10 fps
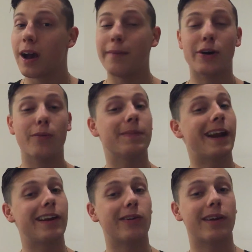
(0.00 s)
I'm gonna hope
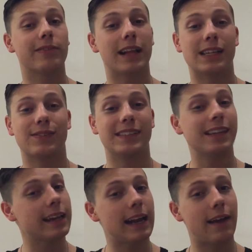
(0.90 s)
that I don't have class for the
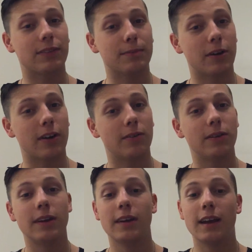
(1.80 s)
second half tomorrow.
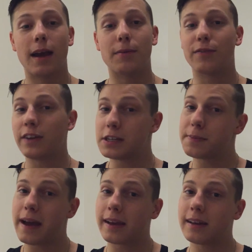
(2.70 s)
I'm gonna finish
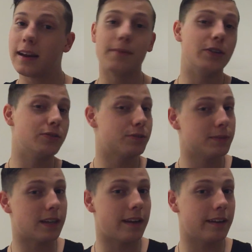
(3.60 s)
packing. I'm gonna do some
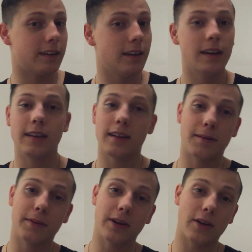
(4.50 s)
studying. Then
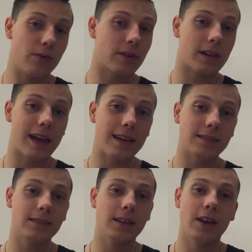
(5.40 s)
I'm gonna go to
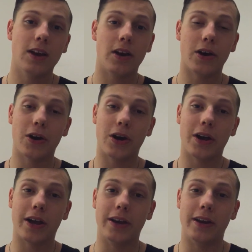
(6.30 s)
class
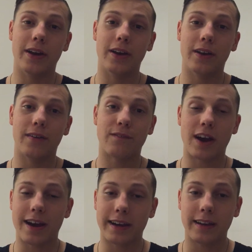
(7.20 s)
on
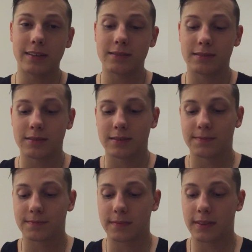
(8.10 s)
Friday.
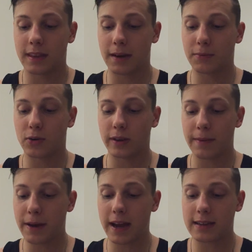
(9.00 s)
And then I'm gonna
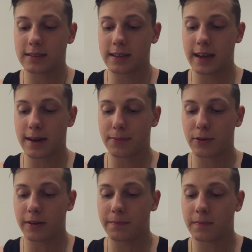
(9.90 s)
get my ass to the
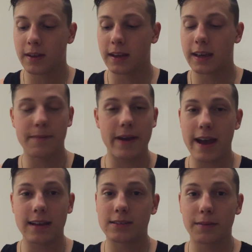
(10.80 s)
airport, get my
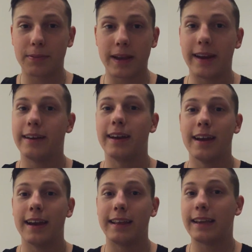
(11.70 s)
ass on a plane,
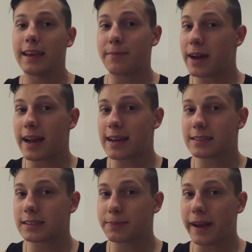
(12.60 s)
and then get my
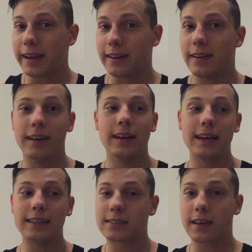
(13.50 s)
ass to Spain.
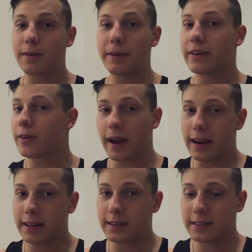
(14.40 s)
It's gonna be
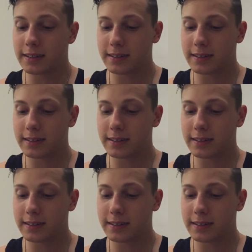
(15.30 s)
great.